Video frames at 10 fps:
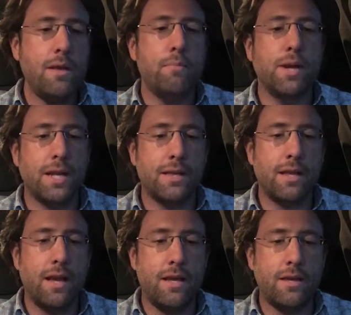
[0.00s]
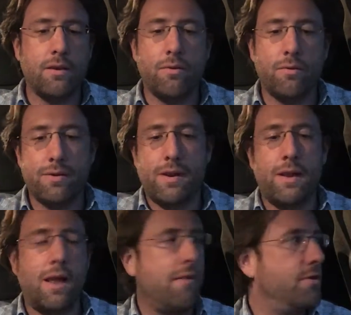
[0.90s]
But
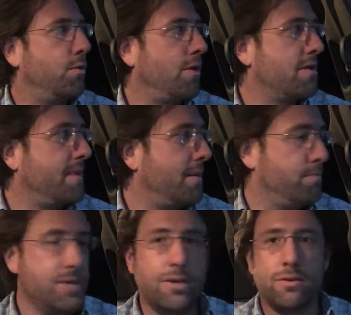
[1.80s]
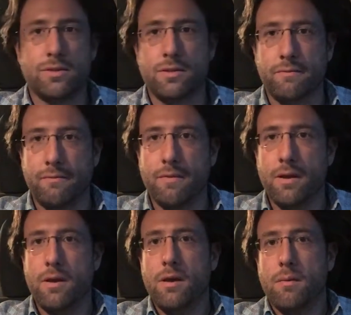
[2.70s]
having to worry about bills and
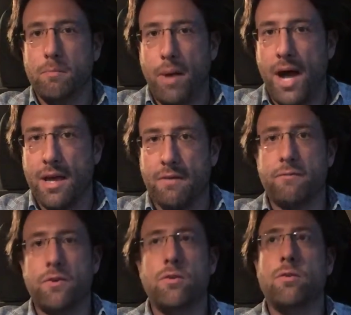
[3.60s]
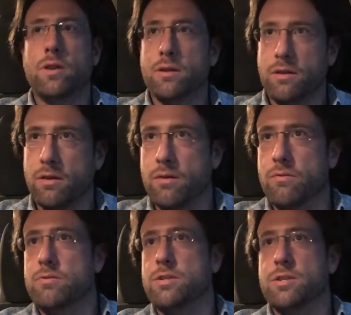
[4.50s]
buying food and
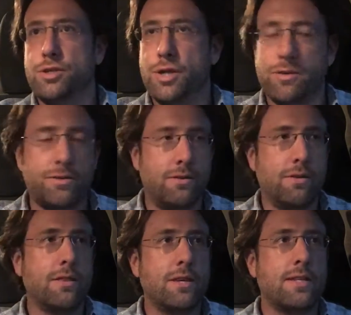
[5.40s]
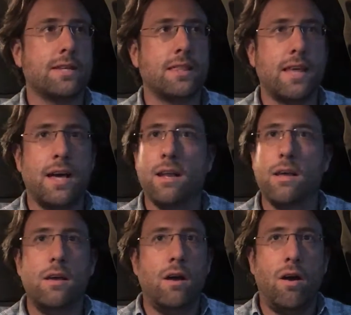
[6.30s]
clothes and shelter and things like that,
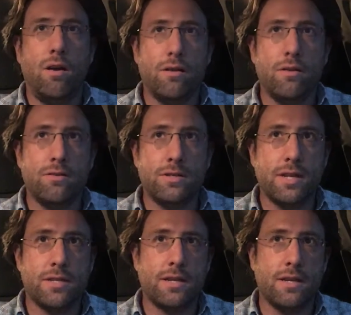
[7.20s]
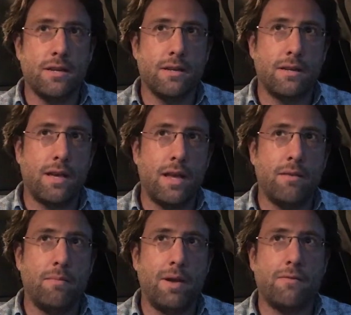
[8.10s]
all of those things
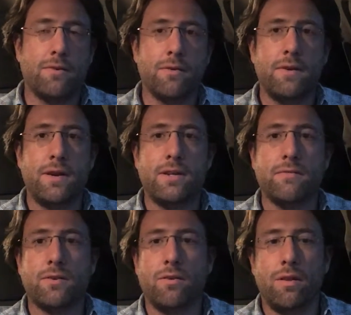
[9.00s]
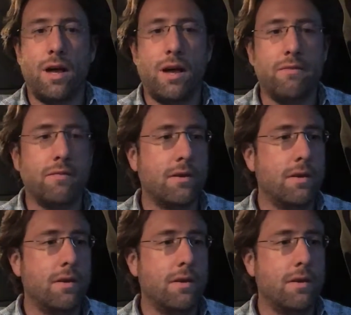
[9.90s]
can make for a very difficult life,